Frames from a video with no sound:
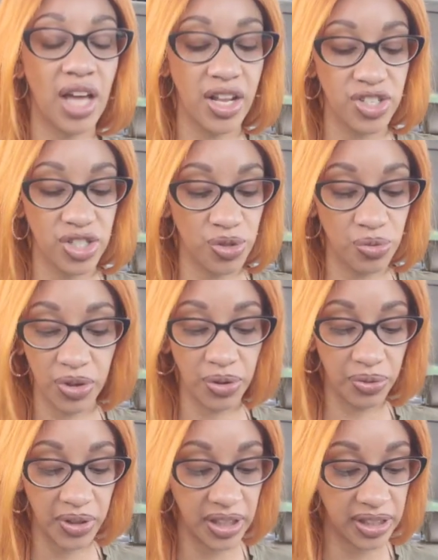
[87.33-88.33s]
I just want to
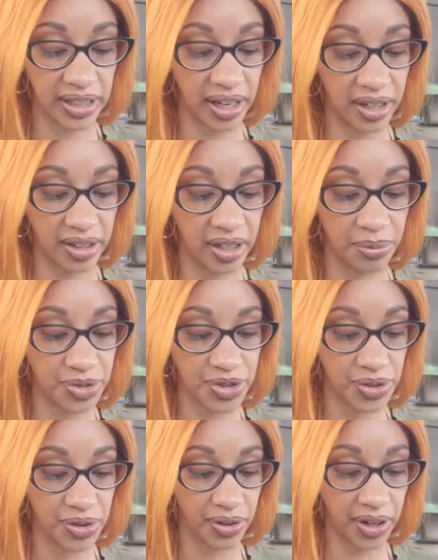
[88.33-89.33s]
read the goddamn
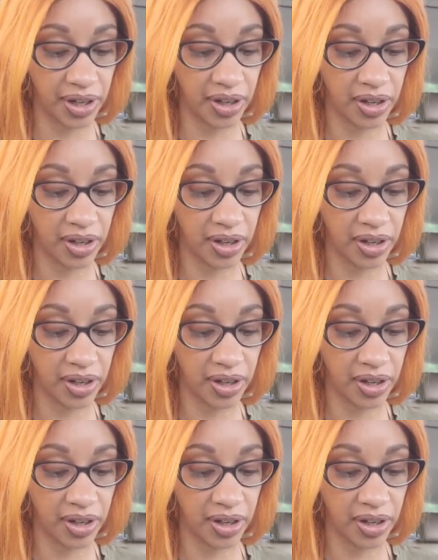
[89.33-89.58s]
story.